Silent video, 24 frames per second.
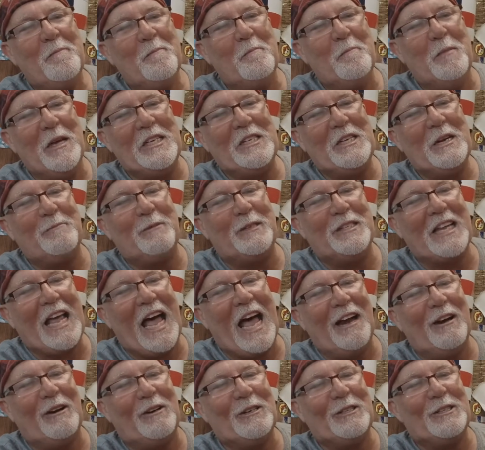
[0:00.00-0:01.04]
Bishop
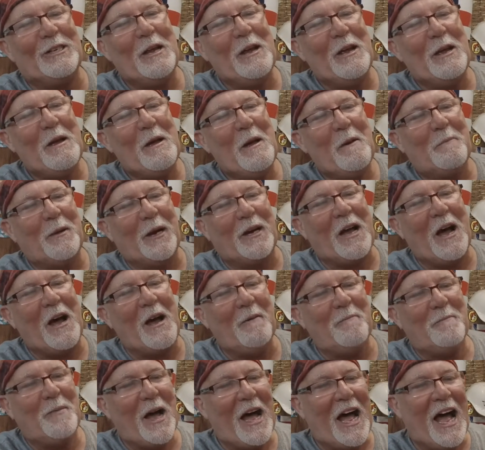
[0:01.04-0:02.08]
Cider's
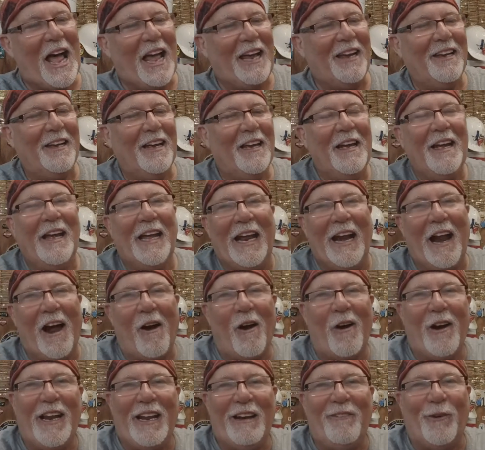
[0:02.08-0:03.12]
Pecan Pie, and I
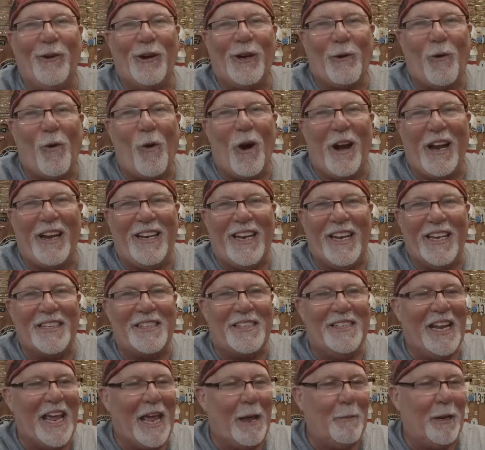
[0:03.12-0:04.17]
already recorded this,
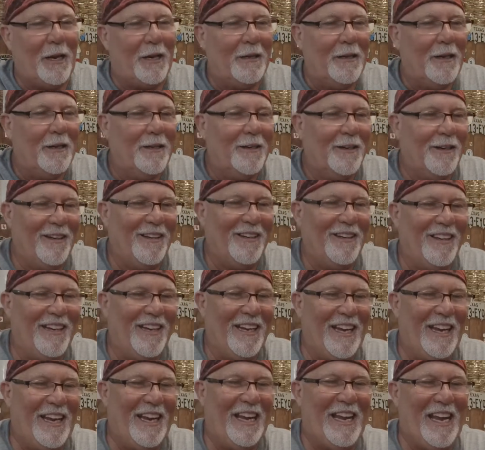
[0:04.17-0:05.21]
damn it.
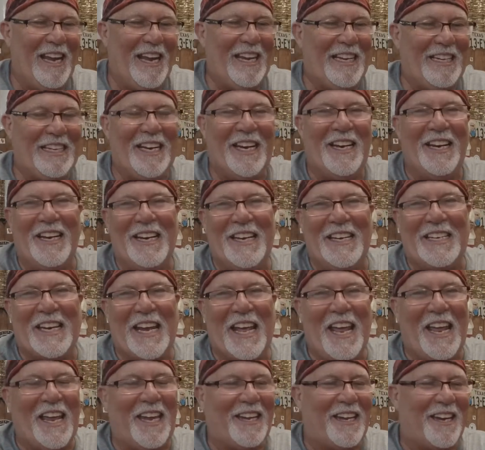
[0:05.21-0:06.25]
It didn't
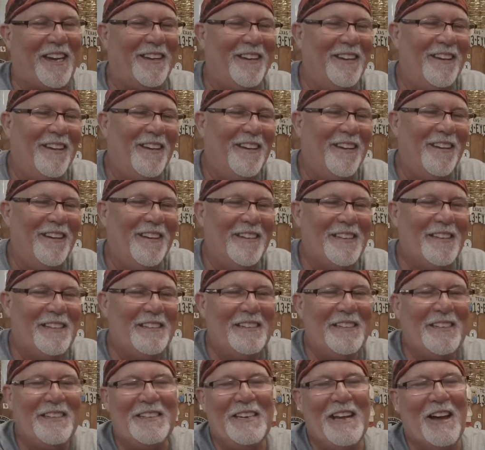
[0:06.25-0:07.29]
take.
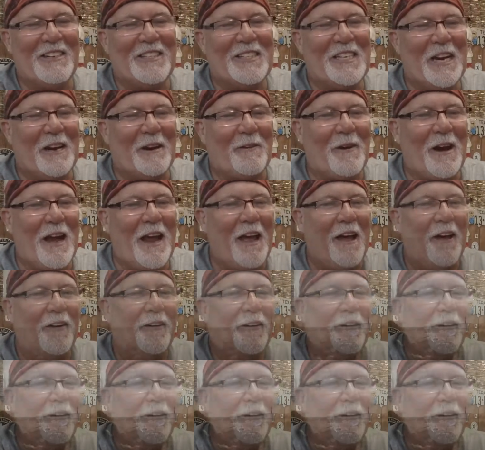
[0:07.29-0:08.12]
Y'all stick around.